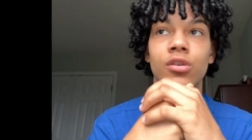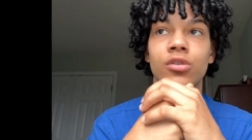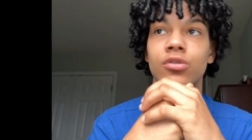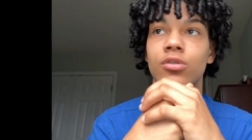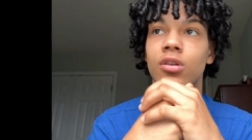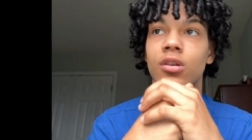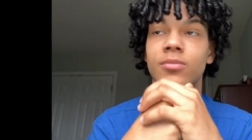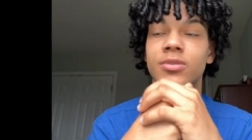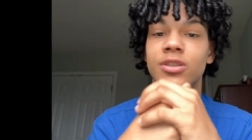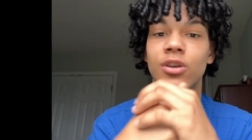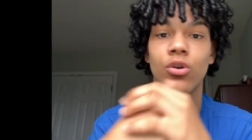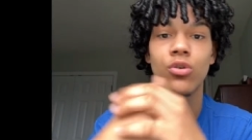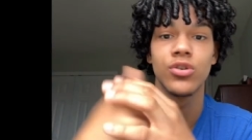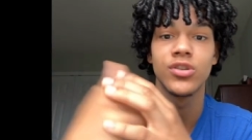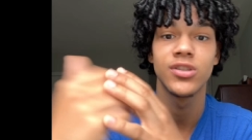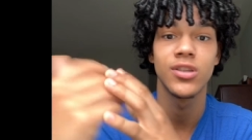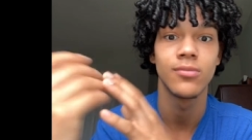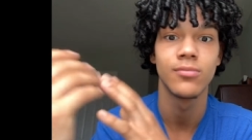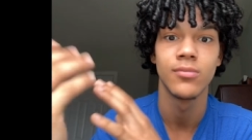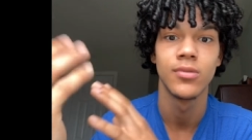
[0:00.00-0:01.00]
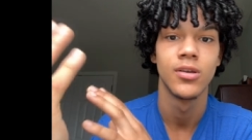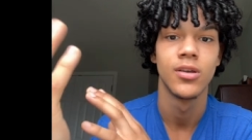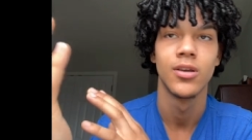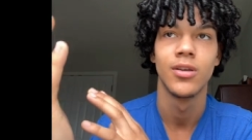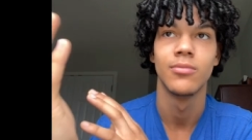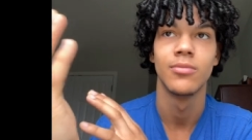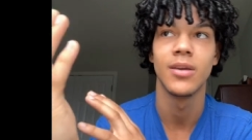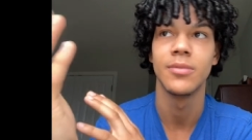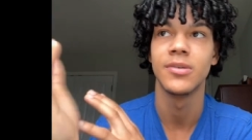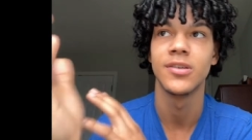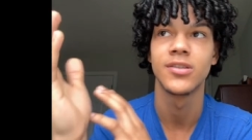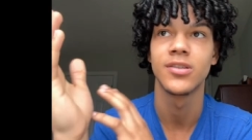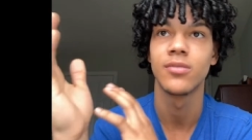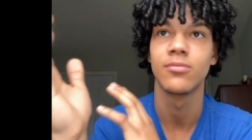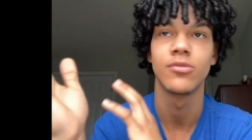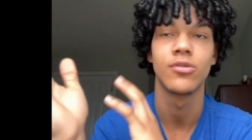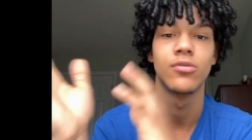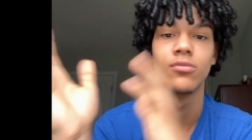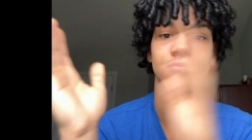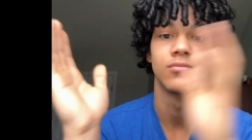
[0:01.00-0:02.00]
you know what I'm saying? Or maybe
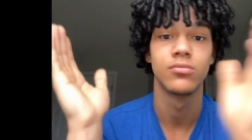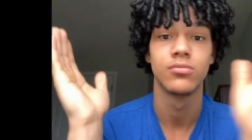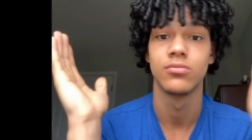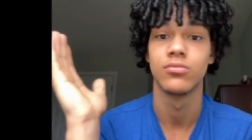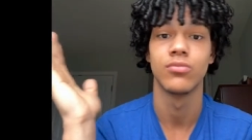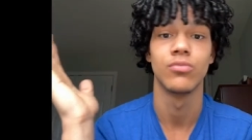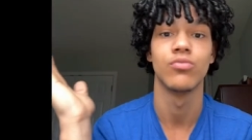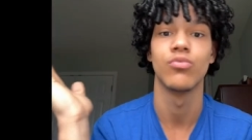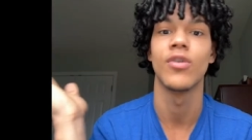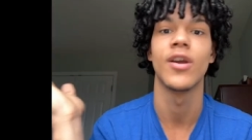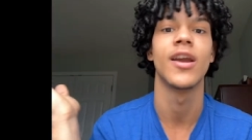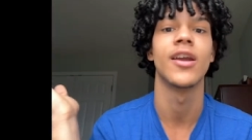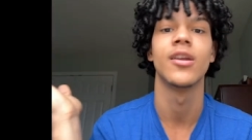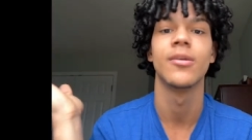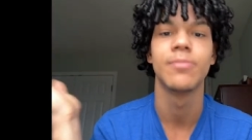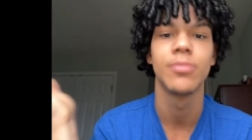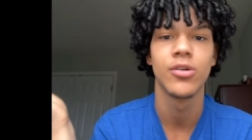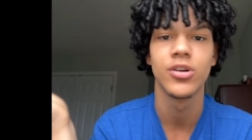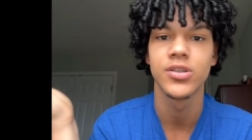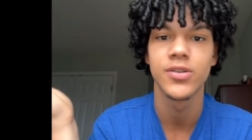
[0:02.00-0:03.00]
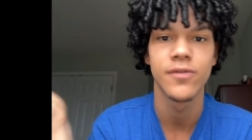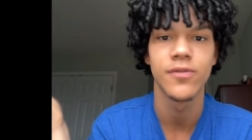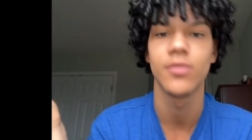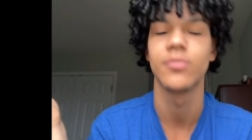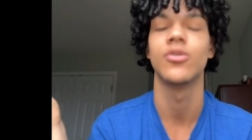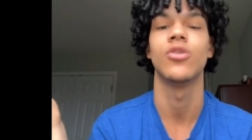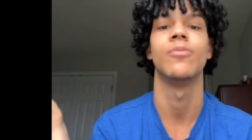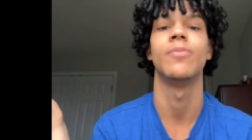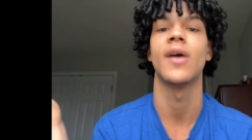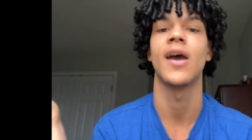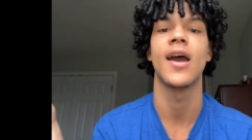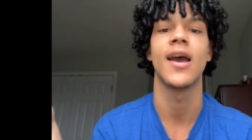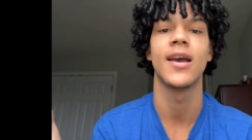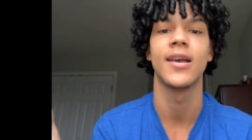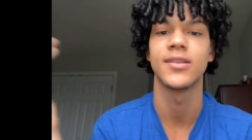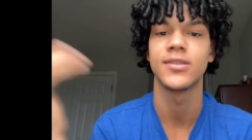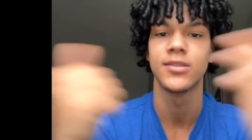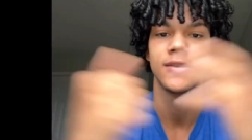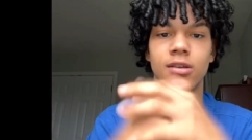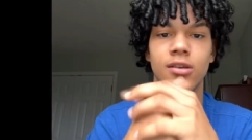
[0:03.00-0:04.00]
some random person from your
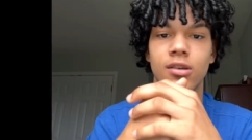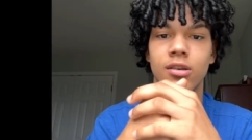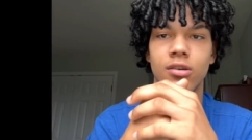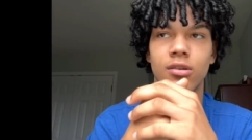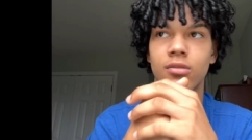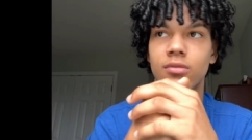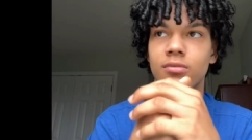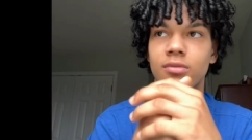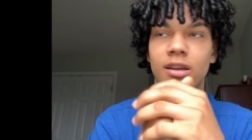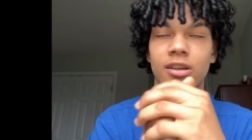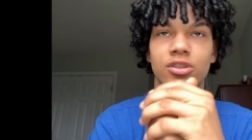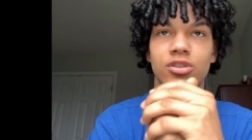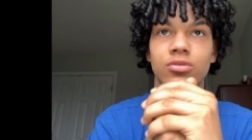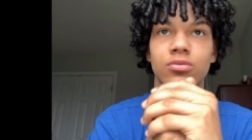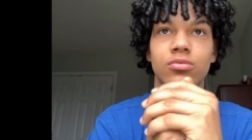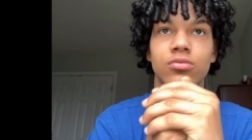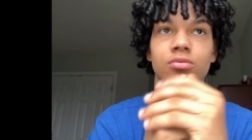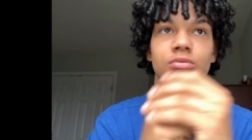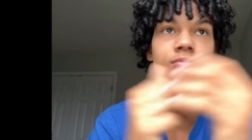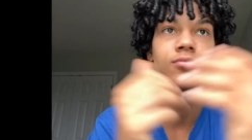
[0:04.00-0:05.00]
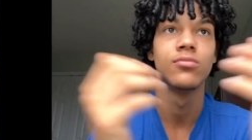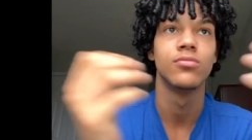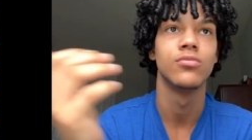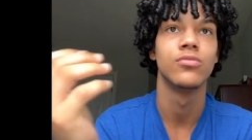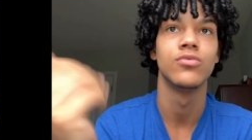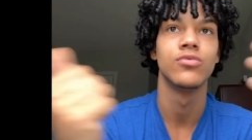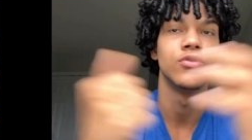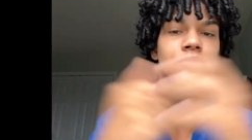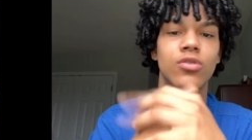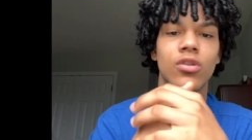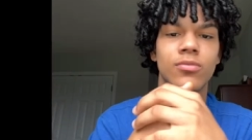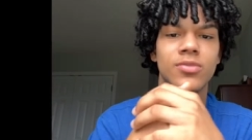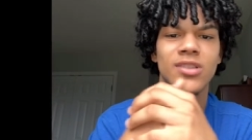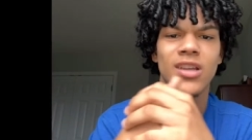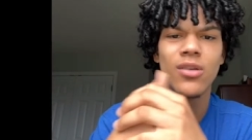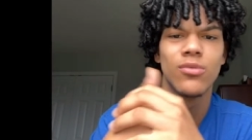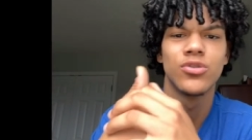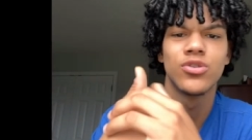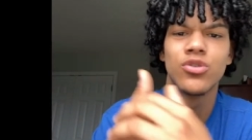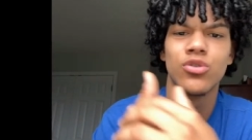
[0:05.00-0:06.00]
past that you know what I'm
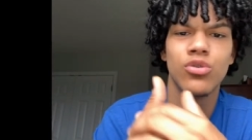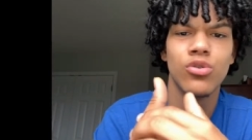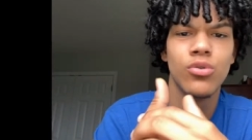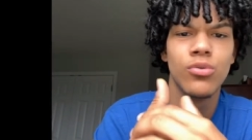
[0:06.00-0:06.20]
saying, was cool